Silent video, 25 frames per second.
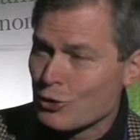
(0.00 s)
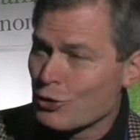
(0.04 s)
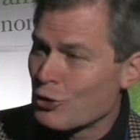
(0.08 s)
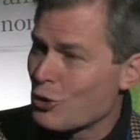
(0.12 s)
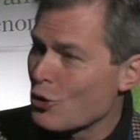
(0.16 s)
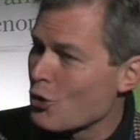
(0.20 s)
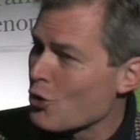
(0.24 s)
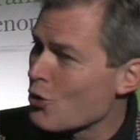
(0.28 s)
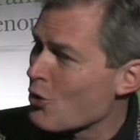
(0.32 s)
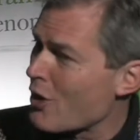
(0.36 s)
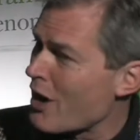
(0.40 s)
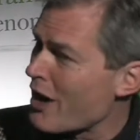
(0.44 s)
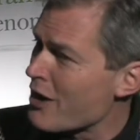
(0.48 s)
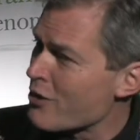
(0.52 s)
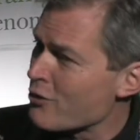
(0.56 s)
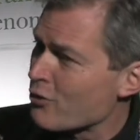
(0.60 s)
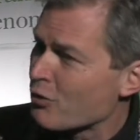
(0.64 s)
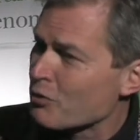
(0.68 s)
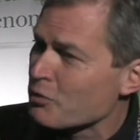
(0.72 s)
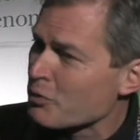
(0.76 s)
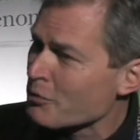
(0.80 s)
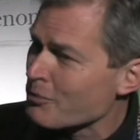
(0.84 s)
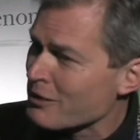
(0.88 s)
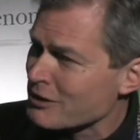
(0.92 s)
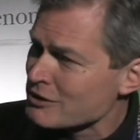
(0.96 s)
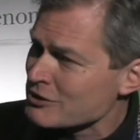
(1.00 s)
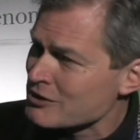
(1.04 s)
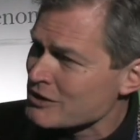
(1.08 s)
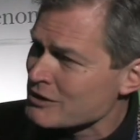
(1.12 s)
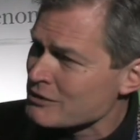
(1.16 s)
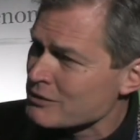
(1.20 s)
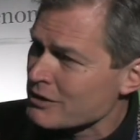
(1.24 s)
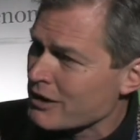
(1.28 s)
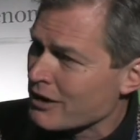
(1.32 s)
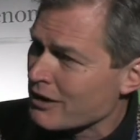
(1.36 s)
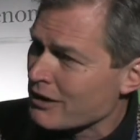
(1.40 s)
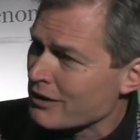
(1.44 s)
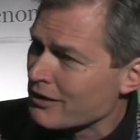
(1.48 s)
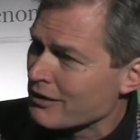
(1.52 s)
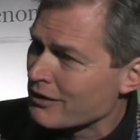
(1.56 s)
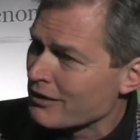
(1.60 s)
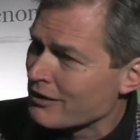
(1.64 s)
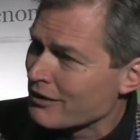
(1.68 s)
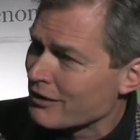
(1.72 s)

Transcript: no aerobic bacteria.